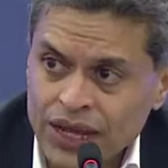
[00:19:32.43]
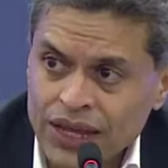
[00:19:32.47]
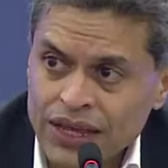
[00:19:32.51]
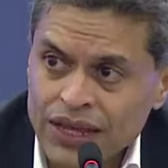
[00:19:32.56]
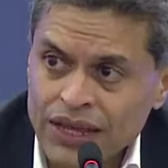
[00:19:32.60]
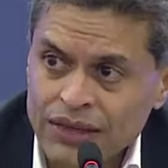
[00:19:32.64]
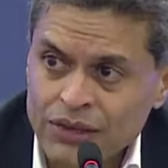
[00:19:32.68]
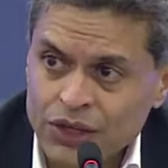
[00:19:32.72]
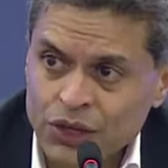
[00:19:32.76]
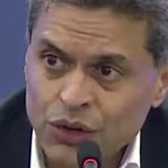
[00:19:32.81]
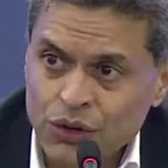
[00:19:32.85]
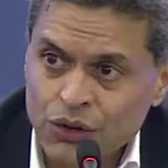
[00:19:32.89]

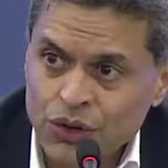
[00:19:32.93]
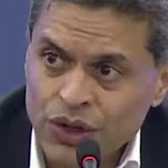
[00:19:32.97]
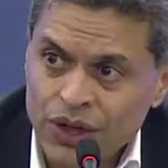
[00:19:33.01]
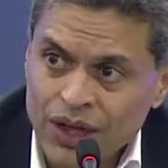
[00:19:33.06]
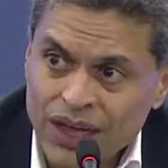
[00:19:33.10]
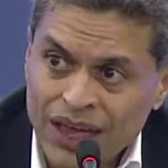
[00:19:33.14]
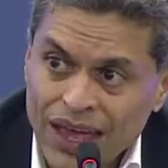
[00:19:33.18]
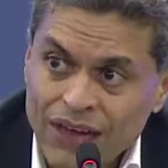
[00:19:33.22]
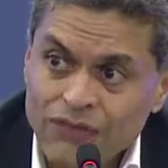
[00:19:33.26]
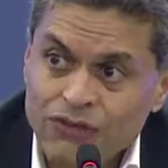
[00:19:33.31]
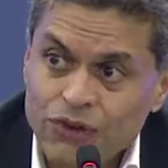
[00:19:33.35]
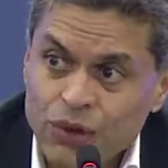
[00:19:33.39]
You know,
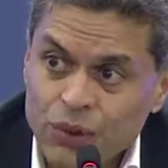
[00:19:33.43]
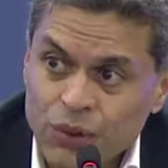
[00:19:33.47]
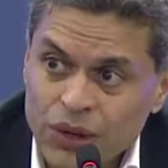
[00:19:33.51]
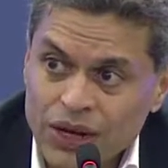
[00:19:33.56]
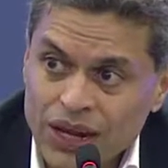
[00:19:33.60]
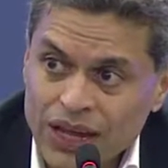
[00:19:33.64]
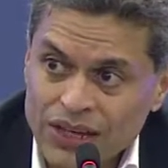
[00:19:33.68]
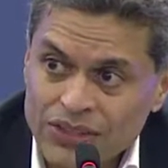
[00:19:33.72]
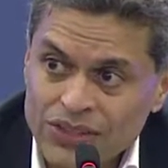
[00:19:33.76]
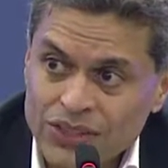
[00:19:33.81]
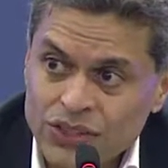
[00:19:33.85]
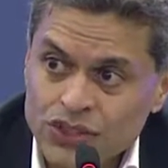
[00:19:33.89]
everyone
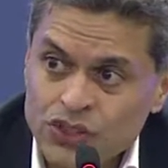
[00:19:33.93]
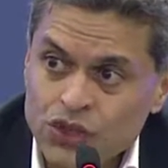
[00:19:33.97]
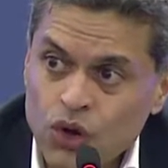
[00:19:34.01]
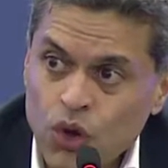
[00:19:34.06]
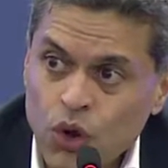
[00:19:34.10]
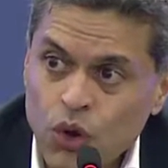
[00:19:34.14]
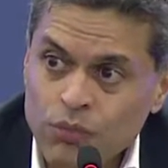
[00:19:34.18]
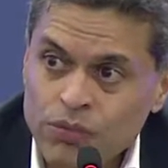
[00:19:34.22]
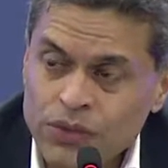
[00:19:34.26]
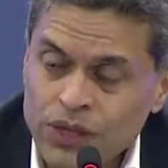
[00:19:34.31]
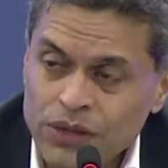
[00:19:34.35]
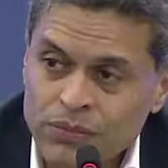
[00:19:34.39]
has this
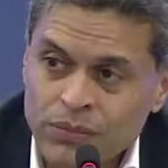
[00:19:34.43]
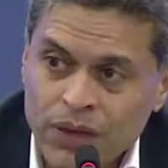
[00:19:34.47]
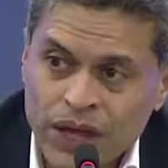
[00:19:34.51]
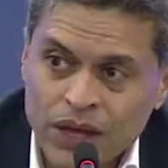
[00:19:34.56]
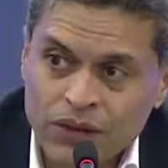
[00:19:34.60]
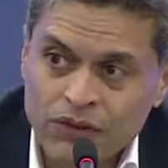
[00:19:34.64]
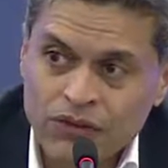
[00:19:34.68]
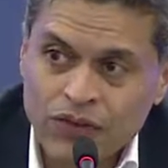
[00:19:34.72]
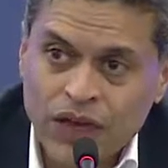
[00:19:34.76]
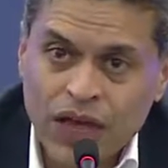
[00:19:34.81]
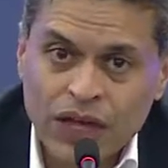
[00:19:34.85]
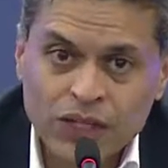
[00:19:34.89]
hope that
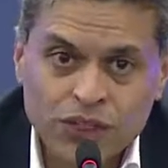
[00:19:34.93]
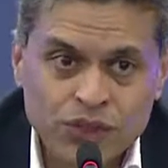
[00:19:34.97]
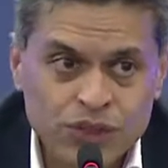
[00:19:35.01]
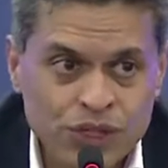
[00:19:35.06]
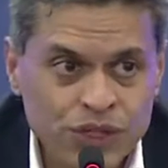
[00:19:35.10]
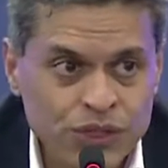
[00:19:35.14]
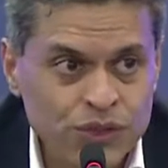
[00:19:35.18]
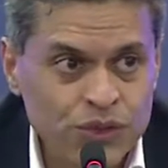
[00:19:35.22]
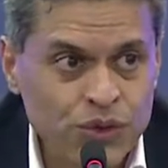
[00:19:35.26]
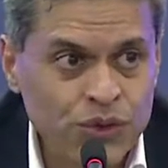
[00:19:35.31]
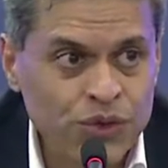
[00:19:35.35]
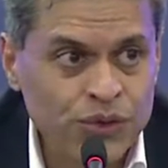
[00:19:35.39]

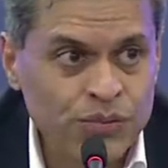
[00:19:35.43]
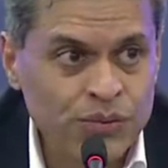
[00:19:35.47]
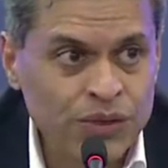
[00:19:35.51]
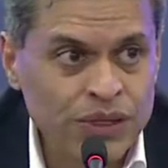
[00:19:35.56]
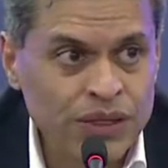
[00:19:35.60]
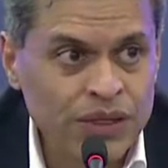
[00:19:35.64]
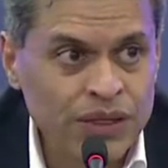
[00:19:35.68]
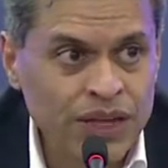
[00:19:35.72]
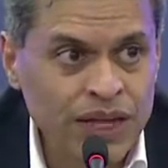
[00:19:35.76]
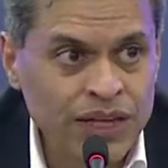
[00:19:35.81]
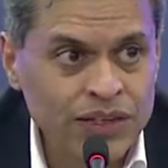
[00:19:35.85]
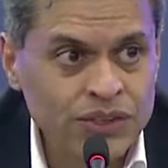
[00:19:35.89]
manufacturing is going to be
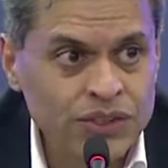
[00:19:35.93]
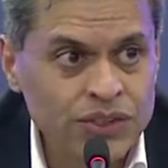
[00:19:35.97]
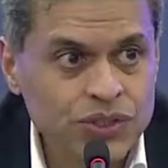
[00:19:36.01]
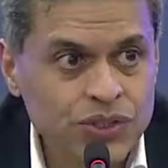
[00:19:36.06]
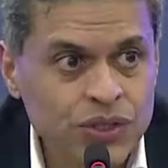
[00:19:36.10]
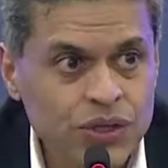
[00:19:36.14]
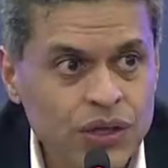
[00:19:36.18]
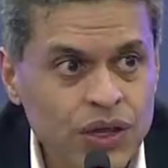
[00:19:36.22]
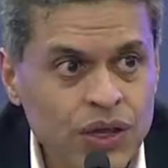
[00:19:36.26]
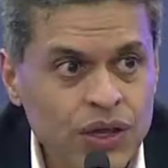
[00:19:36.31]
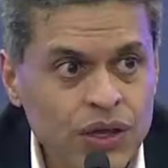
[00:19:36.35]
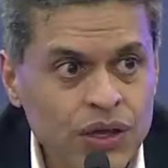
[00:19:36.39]
the next,
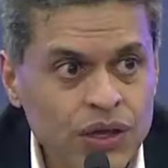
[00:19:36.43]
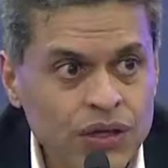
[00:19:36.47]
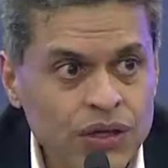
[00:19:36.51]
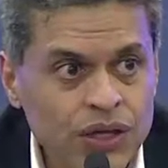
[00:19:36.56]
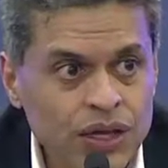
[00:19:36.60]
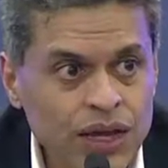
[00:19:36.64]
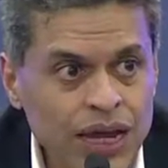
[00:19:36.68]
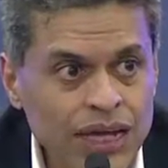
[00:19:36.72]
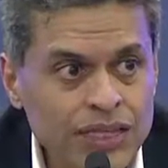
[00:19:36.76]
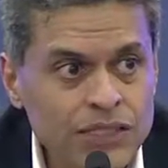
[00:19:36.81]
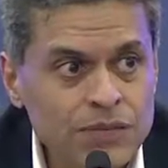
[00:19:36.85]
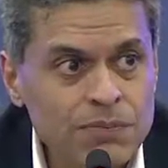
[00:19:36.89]

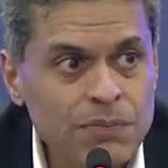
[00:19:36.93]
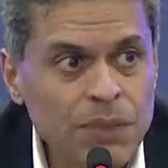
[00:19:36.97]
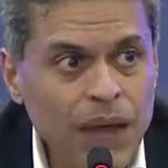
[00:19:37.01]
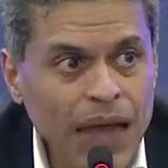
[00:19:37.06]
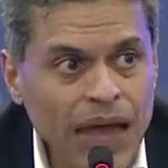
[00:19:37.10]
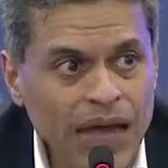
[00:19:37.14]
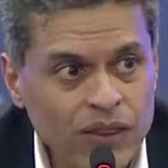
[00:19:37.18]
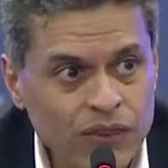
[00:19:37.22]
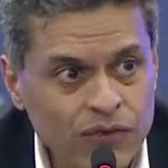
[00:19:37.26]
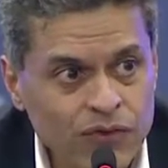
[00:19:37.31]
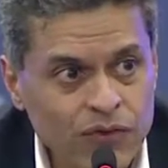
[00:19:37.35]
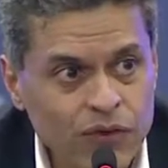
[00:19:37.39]
the next
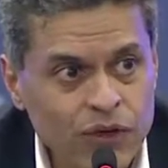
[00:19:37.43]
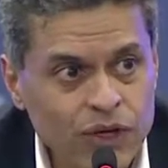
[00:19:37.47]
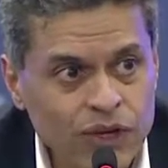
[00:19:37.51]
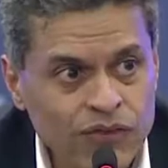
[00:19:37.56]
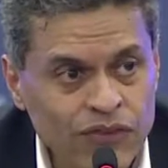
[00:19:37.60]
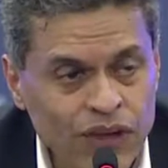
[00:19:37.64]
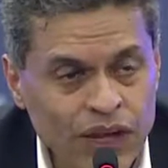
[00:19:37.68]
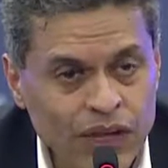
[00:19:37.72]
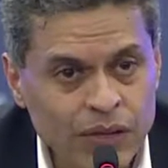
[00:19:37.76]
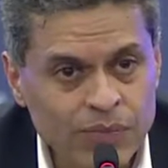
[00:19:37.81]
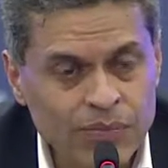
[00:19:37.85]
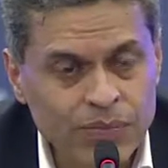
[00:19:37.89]
path for
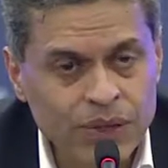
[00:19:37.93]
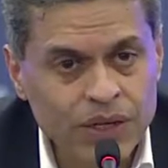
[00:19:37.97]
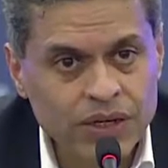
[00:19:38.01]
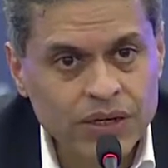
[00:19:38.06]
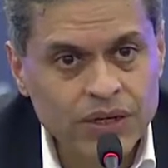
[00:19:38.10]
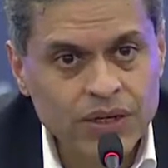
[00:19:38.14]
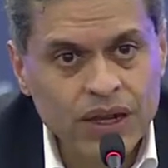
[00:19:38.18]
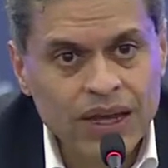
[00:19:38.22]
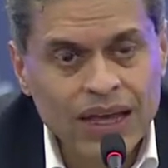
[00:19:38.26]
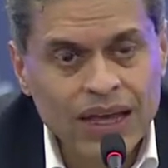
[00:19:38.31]
development.